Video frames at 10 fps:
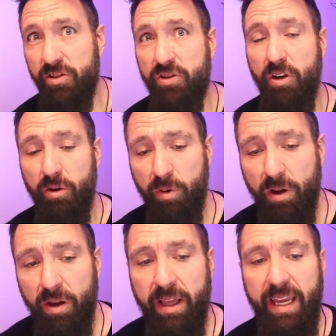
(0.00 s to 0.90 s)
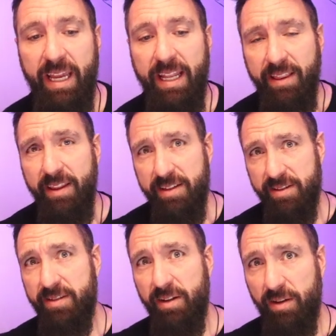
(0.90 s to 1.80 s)
So, in
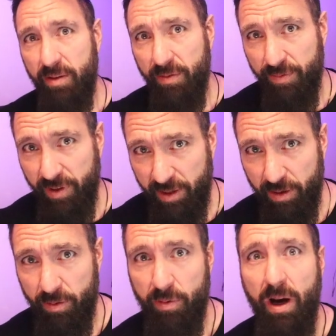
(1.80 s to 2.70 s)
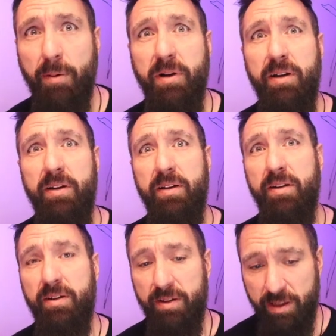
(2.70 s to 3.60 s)
this video, I'm going to
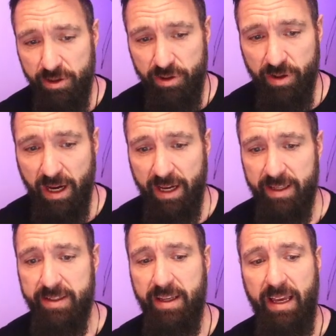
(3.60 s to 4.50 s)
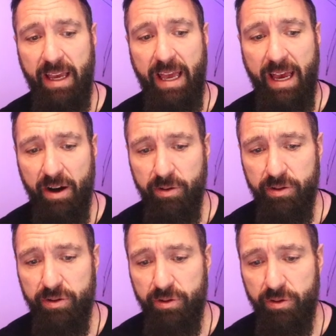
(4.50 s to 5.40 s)
teach you guys how
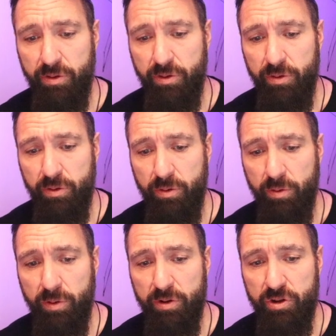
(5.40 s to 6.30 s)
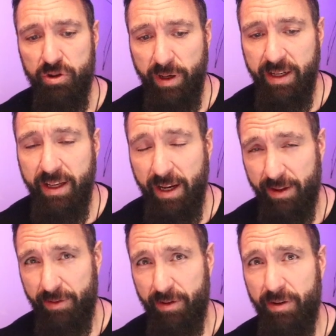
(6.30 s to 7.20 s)
to string
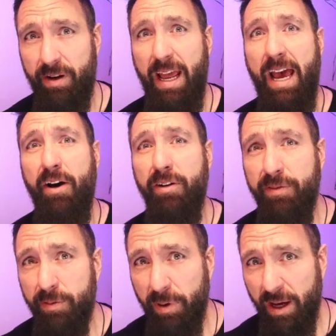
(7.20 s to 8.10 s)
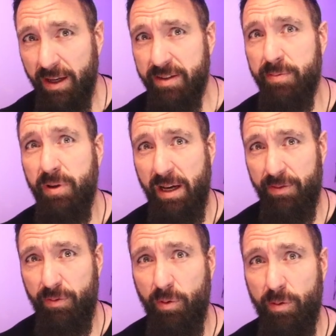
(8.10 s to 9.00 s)
together out of the box
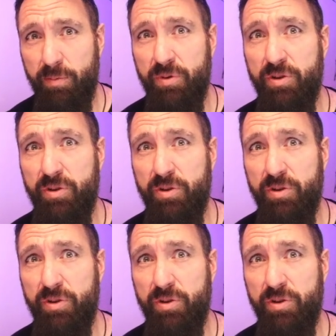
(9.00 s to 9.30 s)
platforms